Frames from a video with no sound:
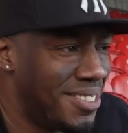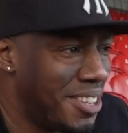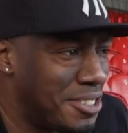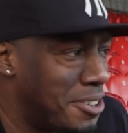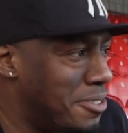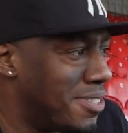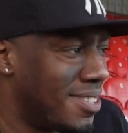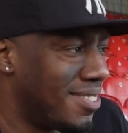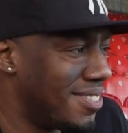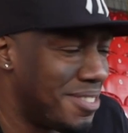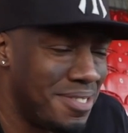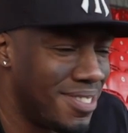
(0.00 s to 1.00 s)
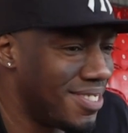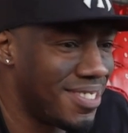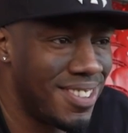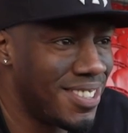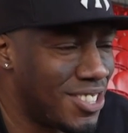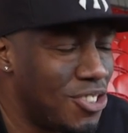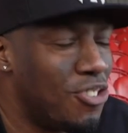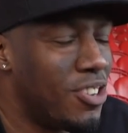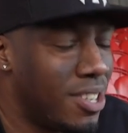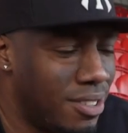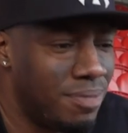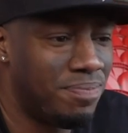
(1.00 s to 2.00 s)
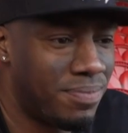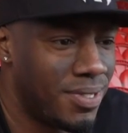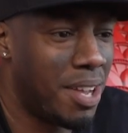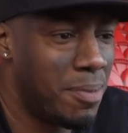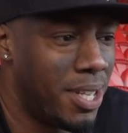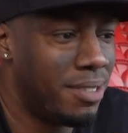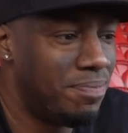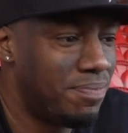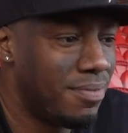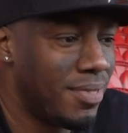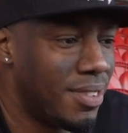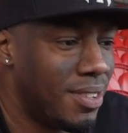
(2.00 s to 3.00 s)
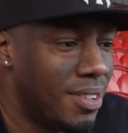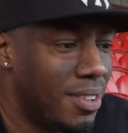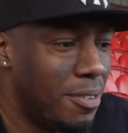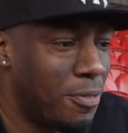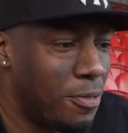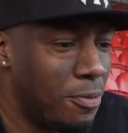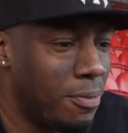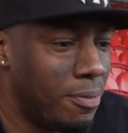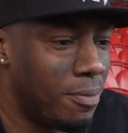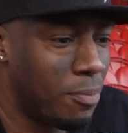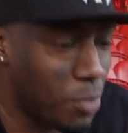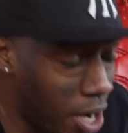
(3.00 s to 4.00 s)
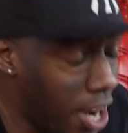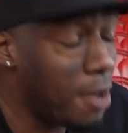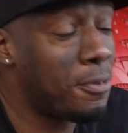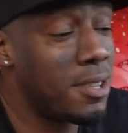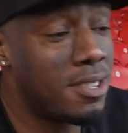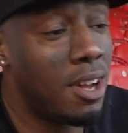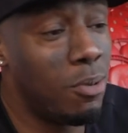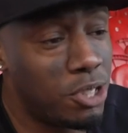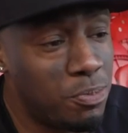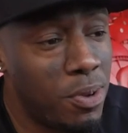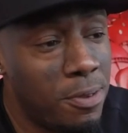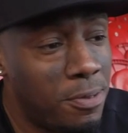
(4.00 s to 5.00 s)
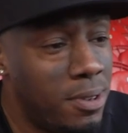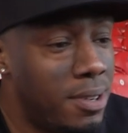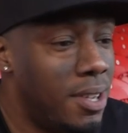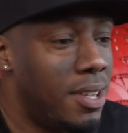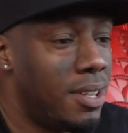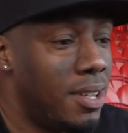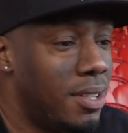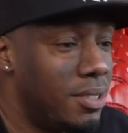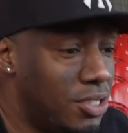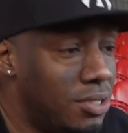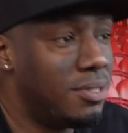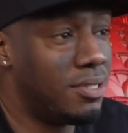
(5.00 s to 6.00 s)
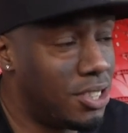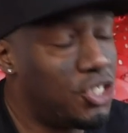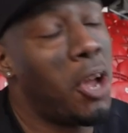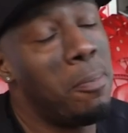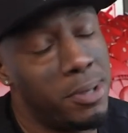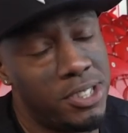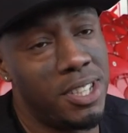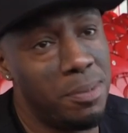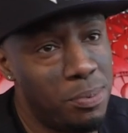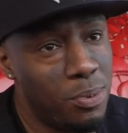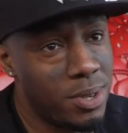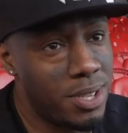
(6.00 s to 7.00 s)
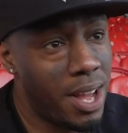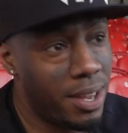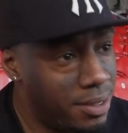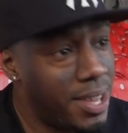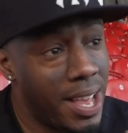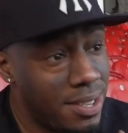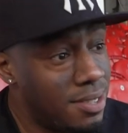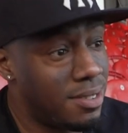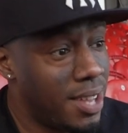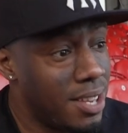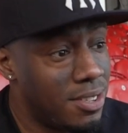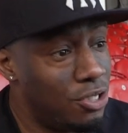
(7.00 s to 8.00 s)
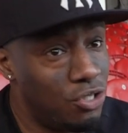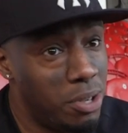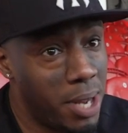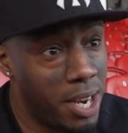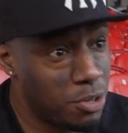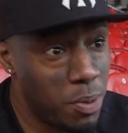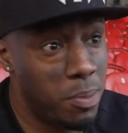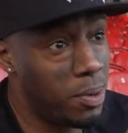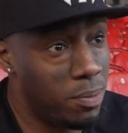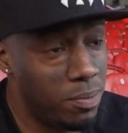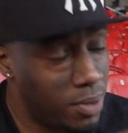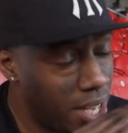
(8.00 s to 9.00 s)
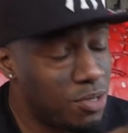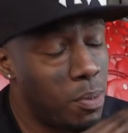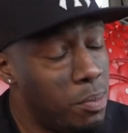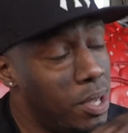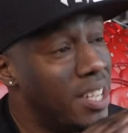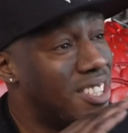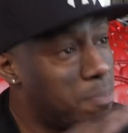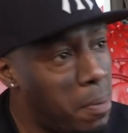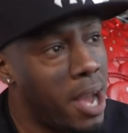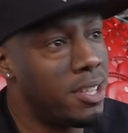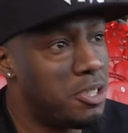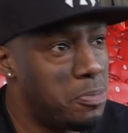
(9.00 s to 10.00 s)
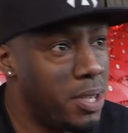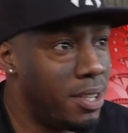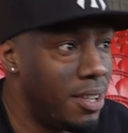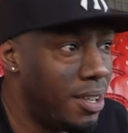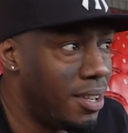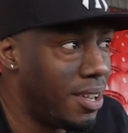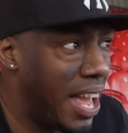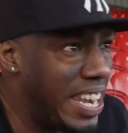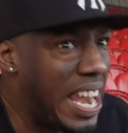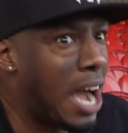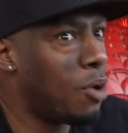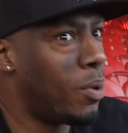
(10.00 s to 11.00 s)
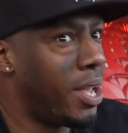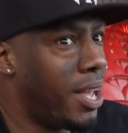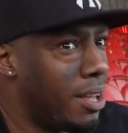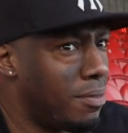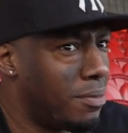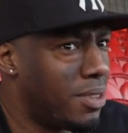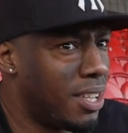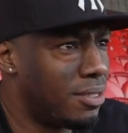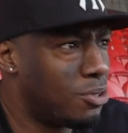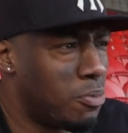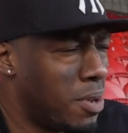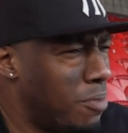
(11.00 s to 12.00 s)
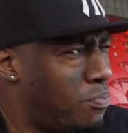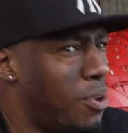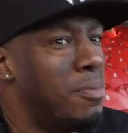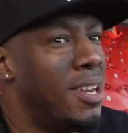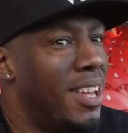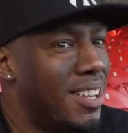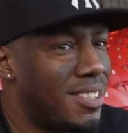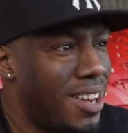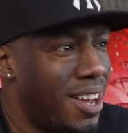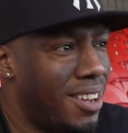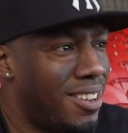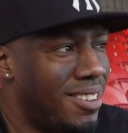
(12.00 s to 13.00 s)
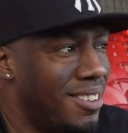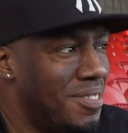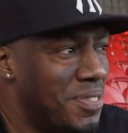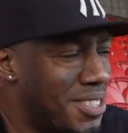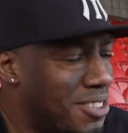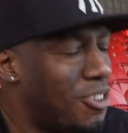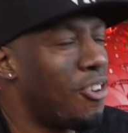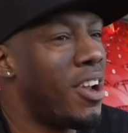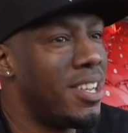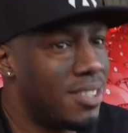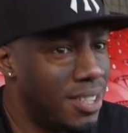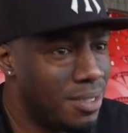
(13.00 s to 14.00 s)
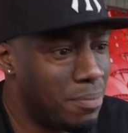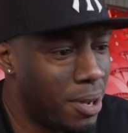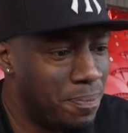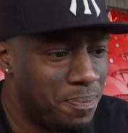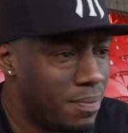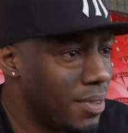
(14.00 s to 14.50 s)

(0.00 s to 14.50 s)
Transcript: I don't know, it's surreal. I mean, when I first started watching Brentford, the Championship was like, that's the dream now. That's where we aspired to be. And now we're here, talking about the Premier League, it's like, it's crazy. But